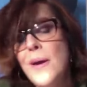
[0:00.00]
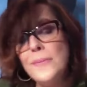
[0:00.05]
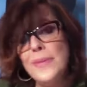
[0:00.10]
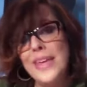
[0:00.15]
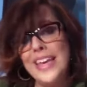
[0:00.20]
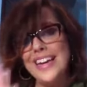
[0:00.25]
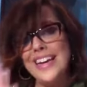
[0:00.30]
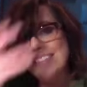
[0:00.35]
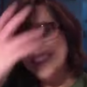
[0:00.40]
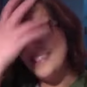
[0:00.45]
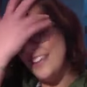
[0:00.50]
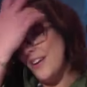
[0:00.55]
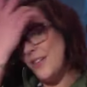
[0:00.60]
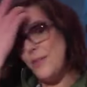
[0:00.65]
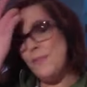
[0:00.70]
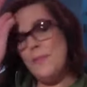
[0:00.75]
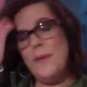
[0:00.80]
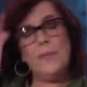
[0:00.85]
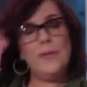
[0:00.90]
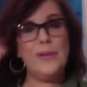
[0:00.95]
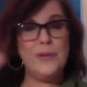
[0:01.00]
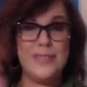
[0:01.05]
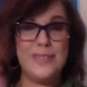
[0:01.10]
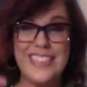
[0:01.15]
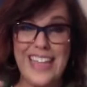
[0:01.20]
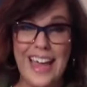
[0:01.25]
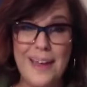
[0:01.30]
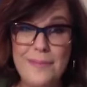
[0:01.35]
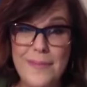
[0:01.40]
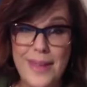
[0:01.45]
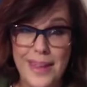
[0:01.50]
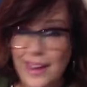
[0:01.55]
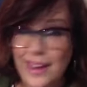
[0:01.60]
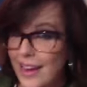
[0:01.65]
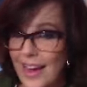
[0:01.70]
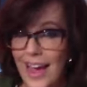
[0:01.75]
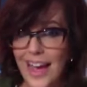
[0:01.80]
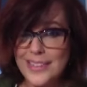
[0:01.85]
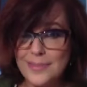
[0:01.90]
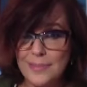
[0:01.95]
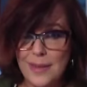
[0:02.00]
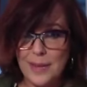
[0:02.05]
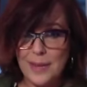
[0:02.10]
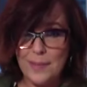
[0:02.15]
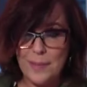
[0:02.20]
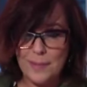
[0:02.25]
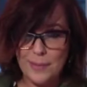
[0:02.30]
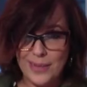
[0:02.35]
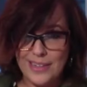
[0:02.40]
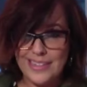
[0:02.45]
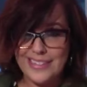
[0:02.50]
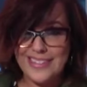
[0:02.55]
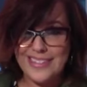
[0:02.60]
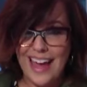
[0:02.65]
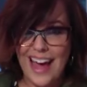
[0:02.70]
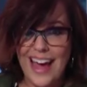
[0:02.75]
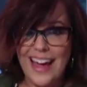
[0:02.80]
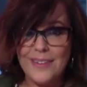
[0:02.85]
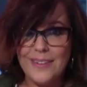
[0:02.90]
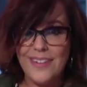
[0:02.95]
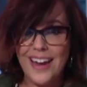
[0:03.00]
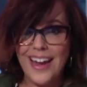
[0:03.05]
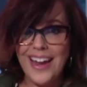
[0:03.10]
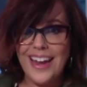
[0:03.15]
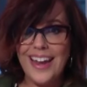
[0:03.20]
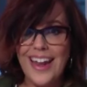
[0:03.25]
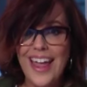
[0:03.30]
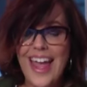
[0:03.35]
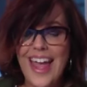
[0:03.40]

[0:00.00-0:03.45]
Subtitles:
because they're the people who sent me as many people as that, right?